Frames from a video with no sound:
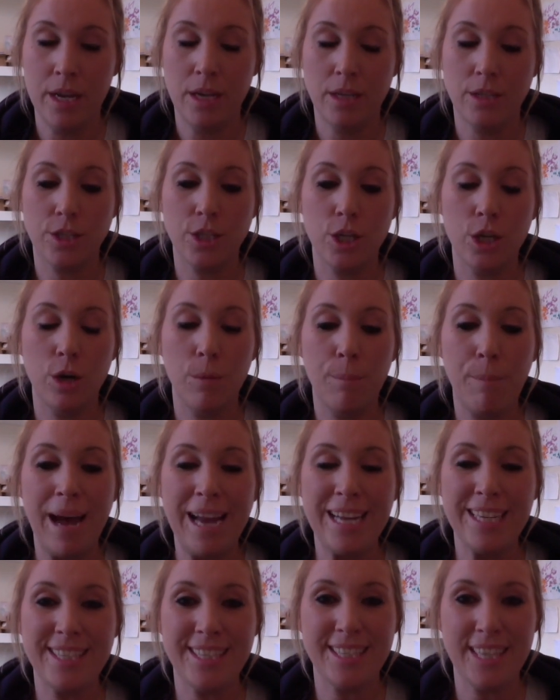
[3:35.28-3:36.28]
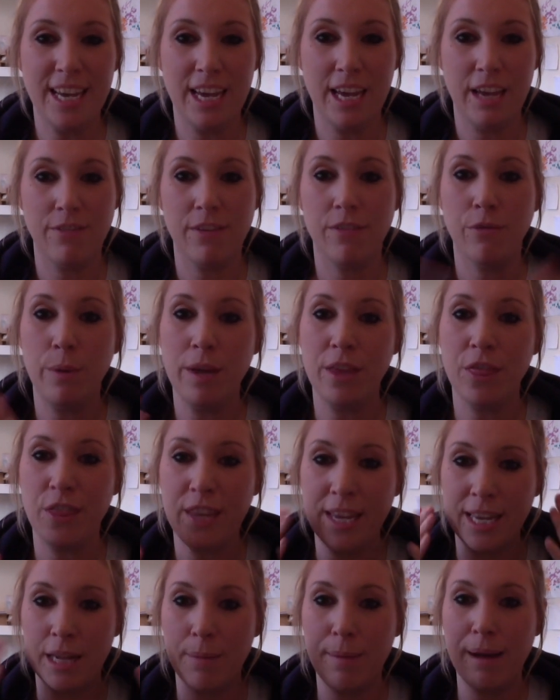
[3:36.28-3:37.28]
So by safe, if we're
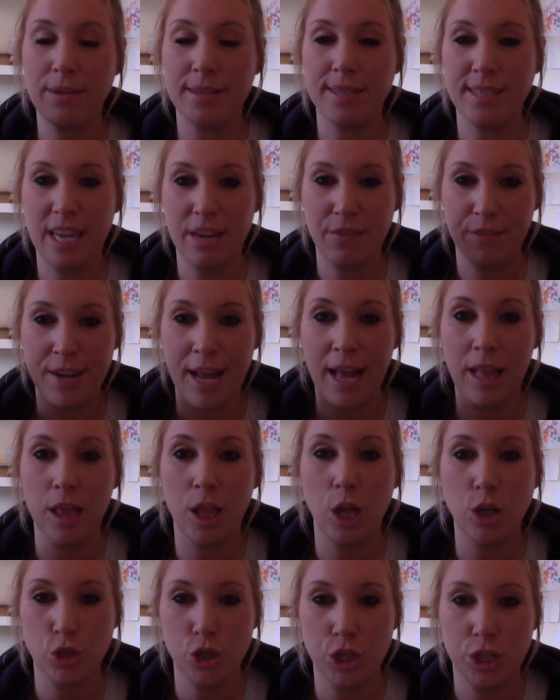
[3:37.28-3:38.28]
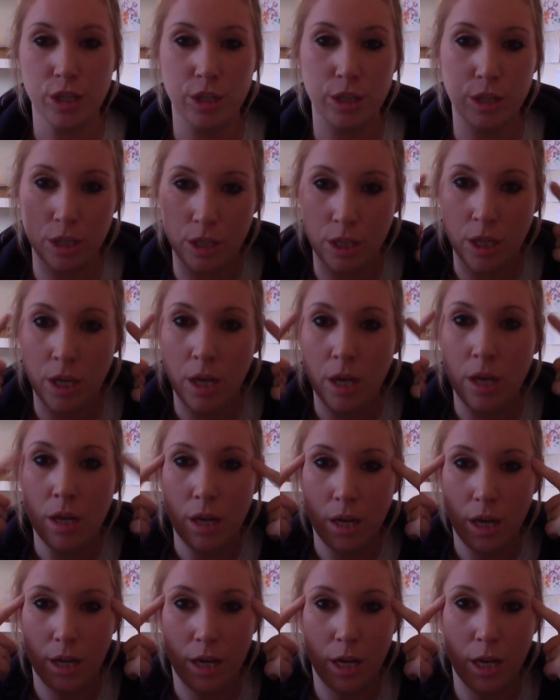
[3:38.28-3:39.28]
thinking about safe in our logical,
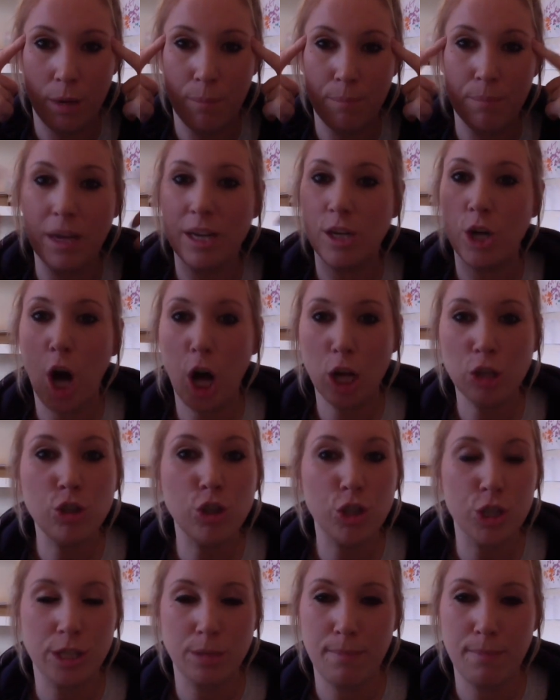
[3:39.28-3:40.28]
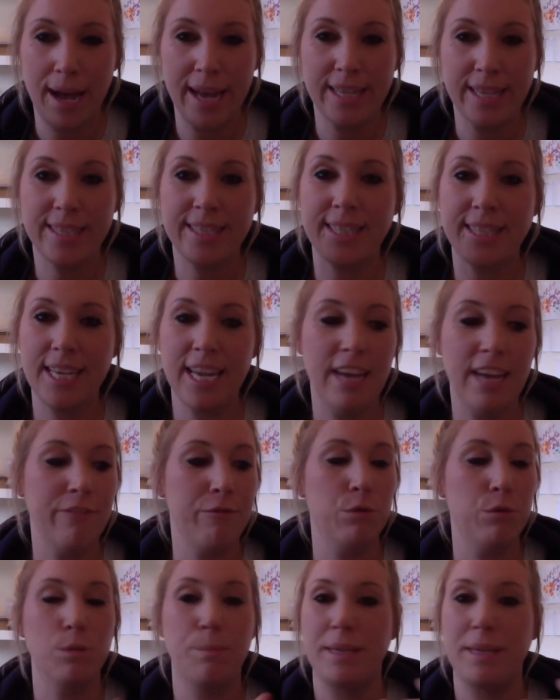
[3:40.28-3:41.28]
conscious mind,
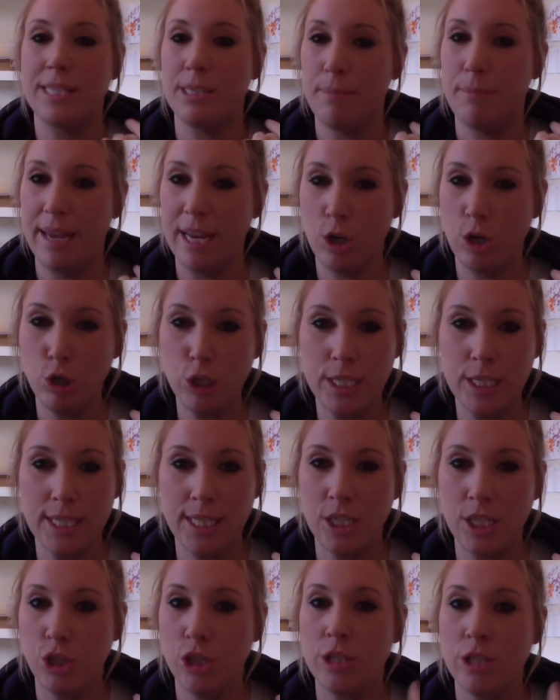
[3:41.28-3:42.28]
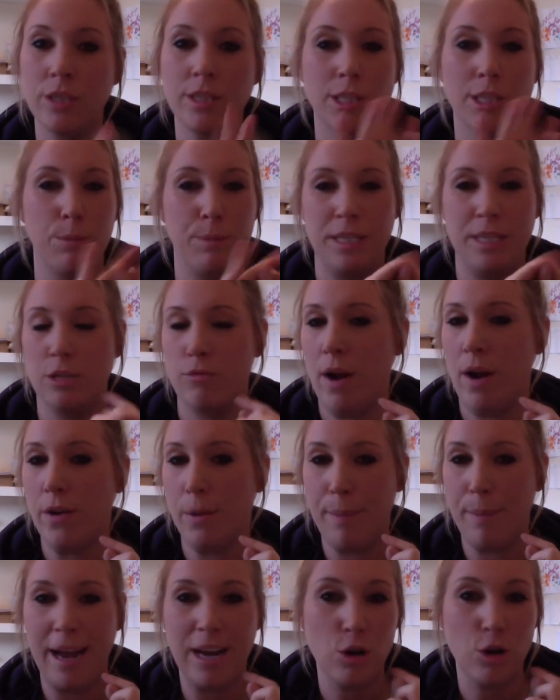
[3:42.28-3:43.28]
safe would be to make good decisions, to be
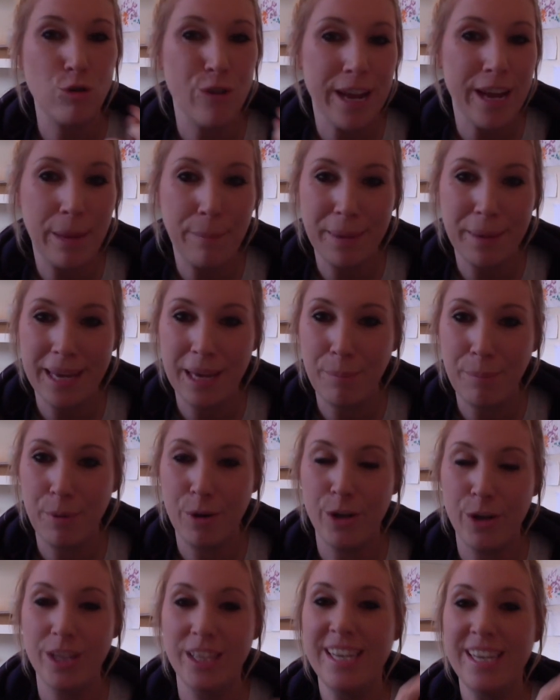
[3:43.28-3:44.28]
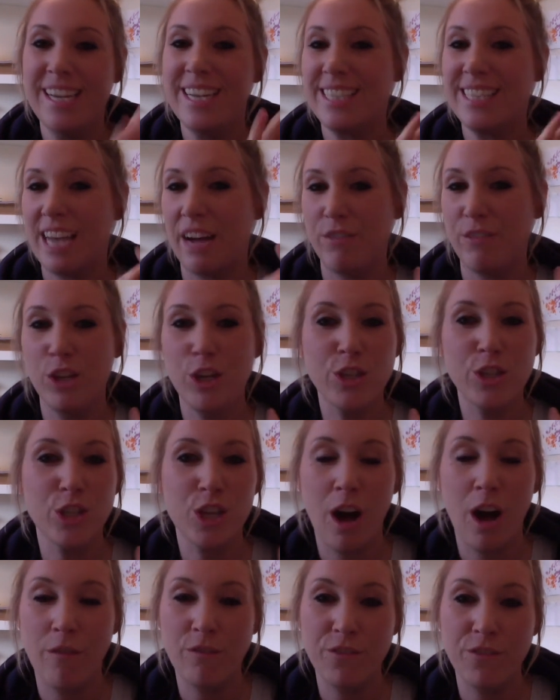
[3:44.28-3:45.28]
surrounded by great people, to have loads of
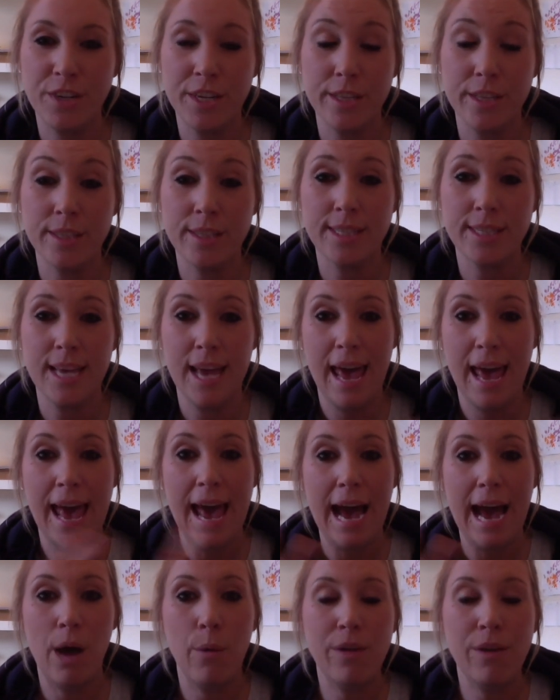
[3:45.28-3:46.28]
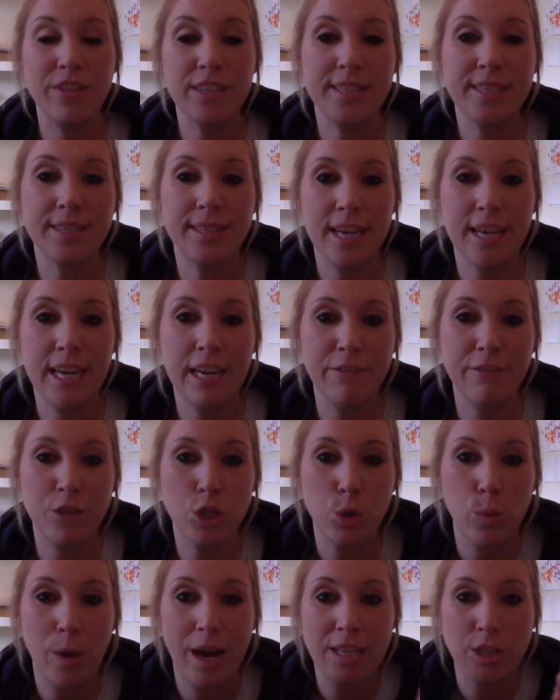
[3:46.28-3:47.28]
confidence. However, safe
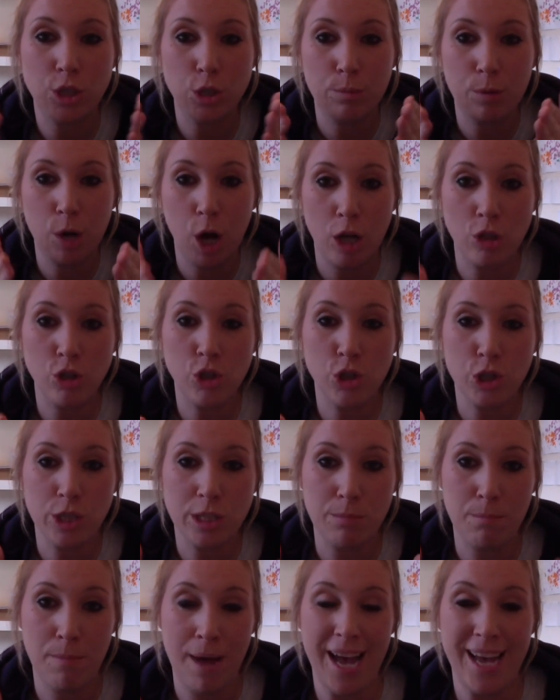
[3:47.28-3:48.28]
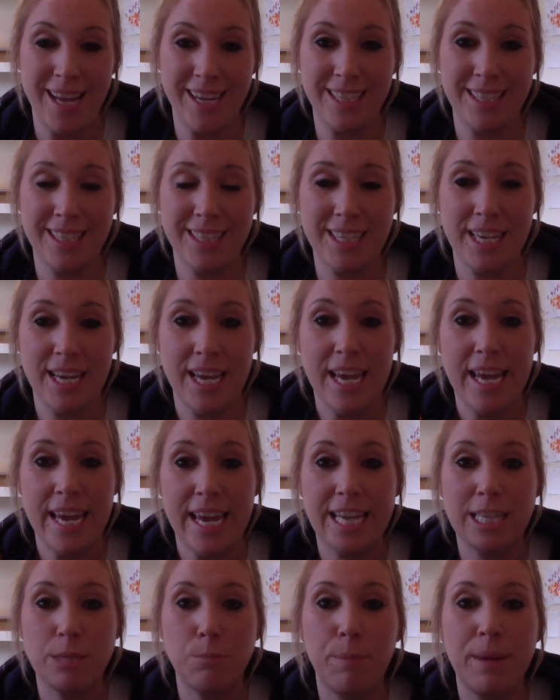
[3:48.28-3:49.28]
to our subconscious mind
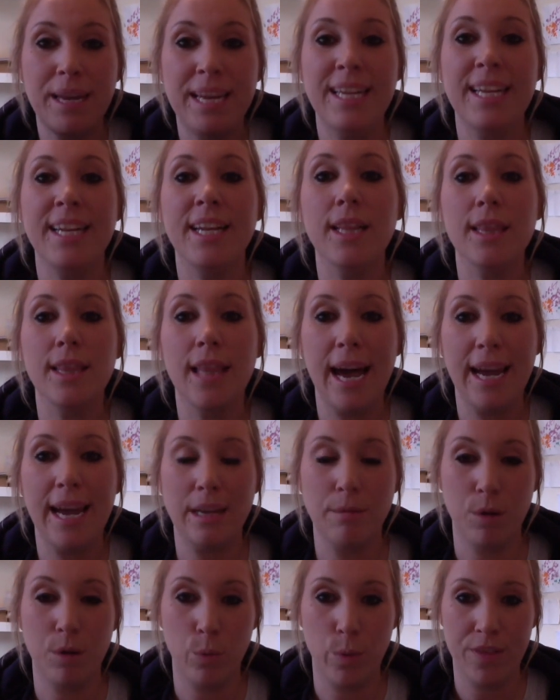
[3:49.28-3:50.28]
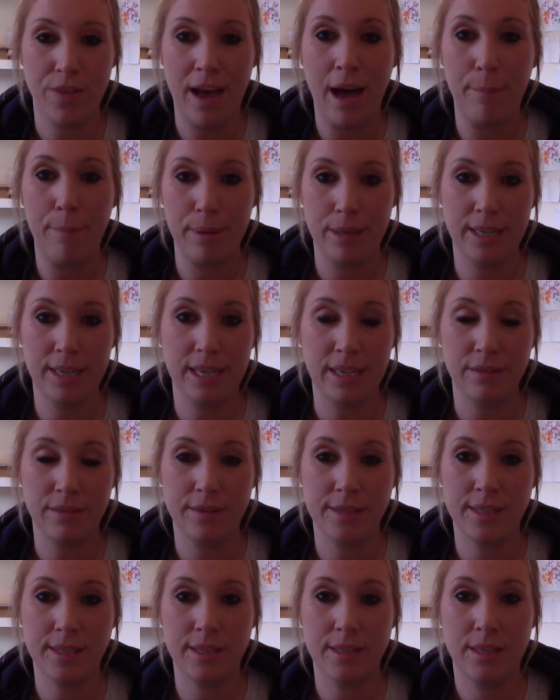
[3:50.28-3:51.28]
is being in alignment with our
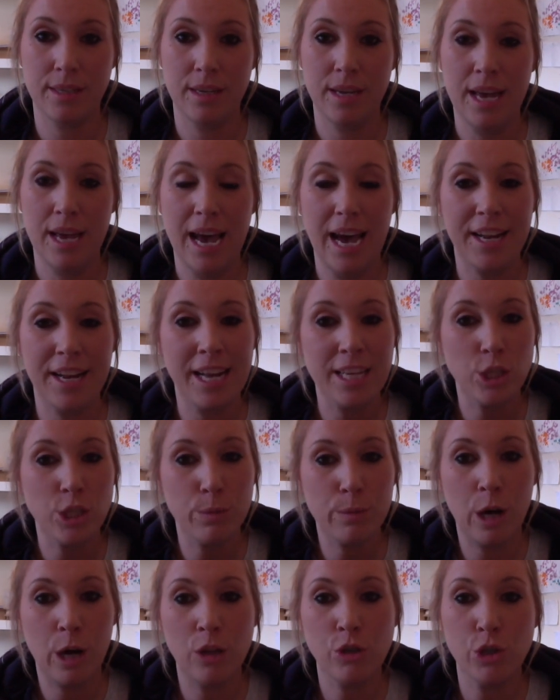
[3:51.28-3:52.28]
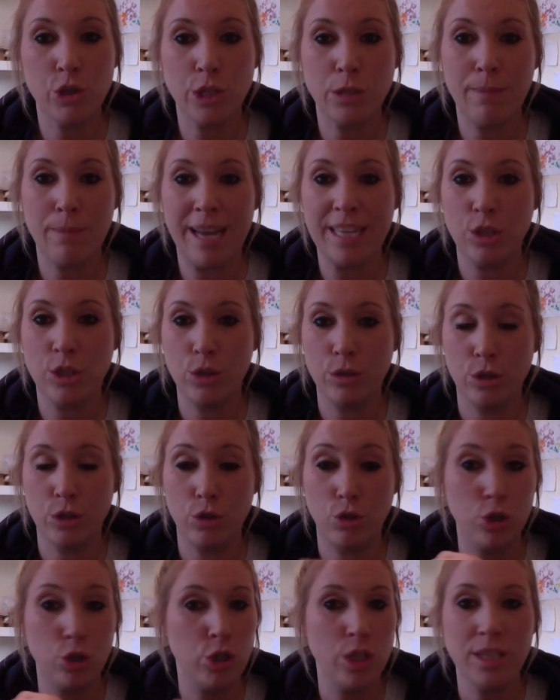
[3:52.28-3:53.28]
beliefs. And our subconscious mind
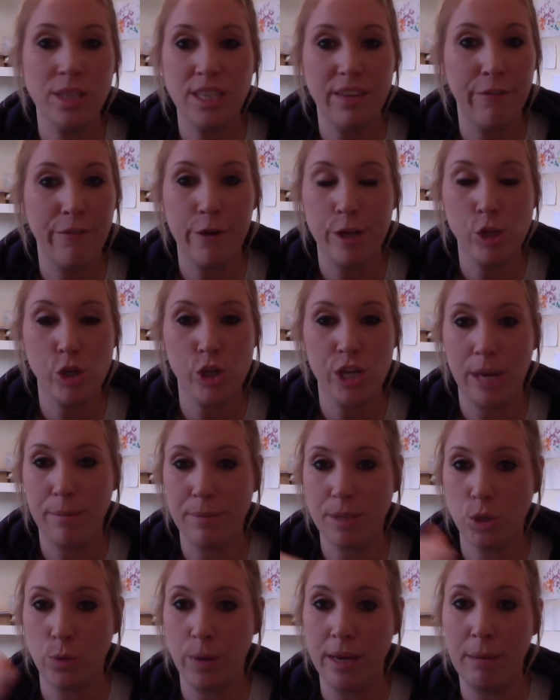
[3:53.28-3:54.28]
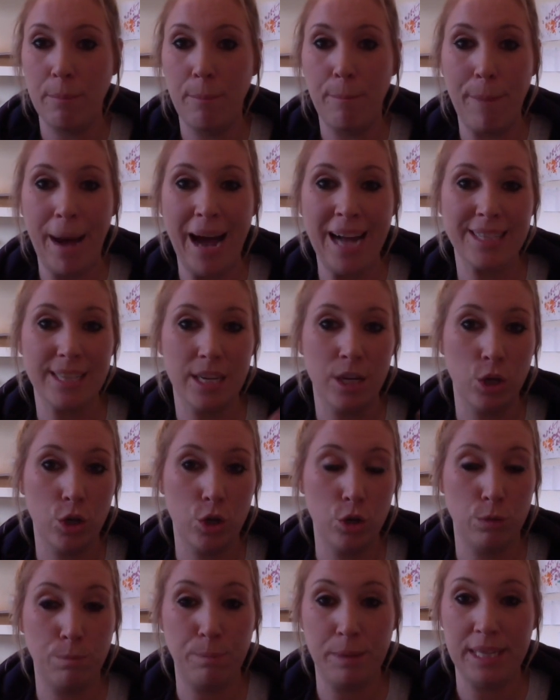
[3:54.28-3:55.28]
doesn't differentiate between bad and
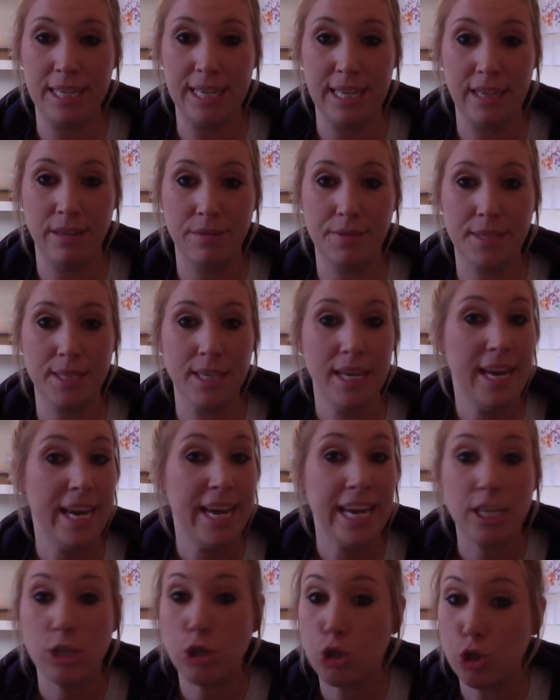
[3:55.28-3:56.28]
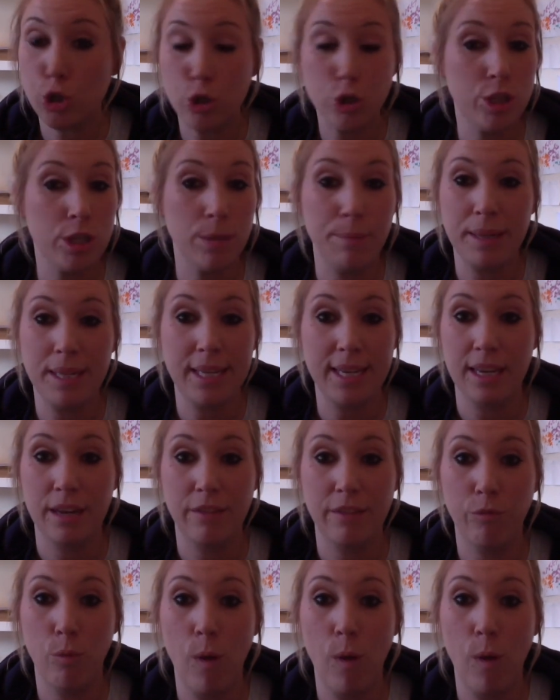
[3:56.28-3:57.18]
good beliefs. It's just a belief.